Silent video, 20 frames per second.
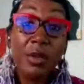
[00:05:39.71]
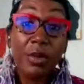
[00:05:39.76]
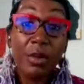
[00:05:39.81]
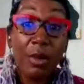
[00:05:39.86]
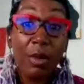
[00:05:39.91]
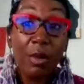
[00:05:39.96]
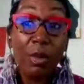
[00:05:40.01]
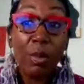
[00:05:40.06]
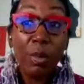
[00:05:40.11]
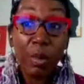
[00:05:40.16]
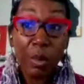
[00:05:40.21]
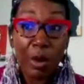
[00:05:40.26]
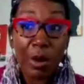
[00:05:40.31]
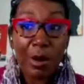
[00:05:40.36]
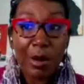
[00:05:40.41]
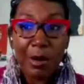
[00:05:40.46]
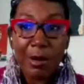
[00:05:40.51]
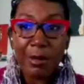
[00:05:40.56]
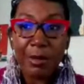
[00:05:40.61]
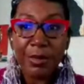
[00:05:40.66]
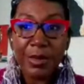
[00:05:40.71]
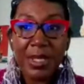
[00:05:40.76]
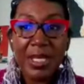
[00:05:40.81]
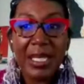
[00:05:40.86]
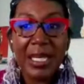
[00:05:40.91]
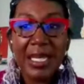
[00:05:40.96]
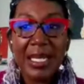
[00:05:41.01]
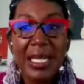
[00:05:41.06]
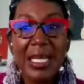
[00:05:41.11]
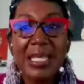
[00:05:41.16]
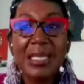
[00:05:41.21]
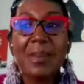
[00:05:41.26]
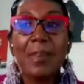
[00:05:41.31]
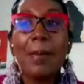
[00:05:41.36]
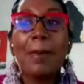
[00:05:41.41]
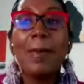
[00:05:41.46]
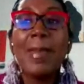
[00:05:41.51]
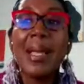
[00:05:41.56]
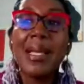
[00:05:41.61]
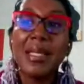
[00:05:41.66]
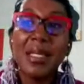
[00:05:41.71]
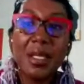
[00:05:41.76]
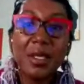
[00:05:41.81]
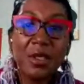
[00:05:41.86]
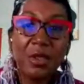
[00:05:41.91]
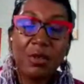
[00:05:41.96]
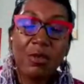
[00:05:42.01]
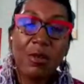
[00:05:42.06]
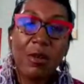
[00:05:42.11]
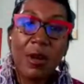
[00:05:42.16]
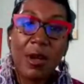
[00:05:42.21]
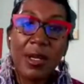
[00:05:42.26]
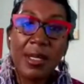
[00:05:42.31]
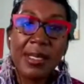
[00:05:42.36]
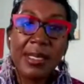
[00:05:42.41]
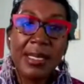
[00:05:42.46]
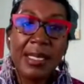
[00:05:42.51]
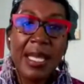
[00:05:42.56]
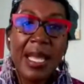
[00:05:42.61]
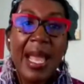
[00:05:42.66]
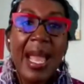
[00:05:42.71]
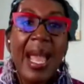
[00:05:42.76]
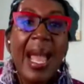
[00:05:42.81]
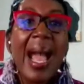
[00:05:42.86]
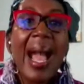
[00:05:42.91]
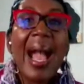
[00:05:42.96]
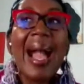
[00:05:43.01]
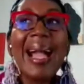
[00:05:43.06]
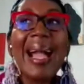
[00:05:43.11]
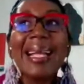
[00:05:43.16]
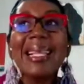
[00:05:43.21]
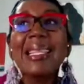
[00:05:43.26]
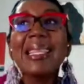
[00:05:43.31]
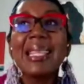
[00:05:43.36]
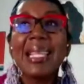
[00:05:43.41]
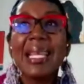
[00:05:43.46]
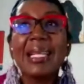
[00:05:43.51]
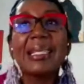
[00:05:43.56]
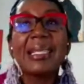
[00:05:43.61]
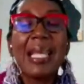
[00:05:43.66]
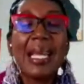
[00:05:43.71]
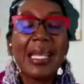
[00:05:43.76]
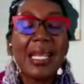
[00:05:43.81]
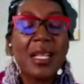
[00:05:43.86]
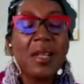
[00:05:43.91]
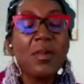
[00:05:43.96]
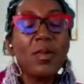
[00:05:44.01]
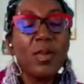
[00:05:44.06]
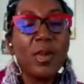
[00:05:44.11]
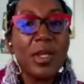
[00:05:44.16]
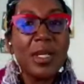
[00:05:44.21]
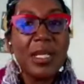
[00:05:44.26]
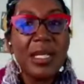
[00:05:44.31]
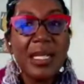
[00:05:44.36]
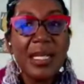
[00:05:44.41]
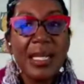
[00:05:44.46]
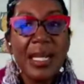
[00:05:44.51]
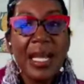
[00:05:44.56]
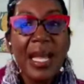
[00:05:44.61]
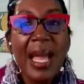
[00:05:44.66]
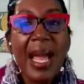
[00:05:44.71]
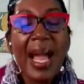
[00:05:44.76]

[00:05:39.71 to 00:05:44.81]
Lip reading: the world to get his message across, I think that he would.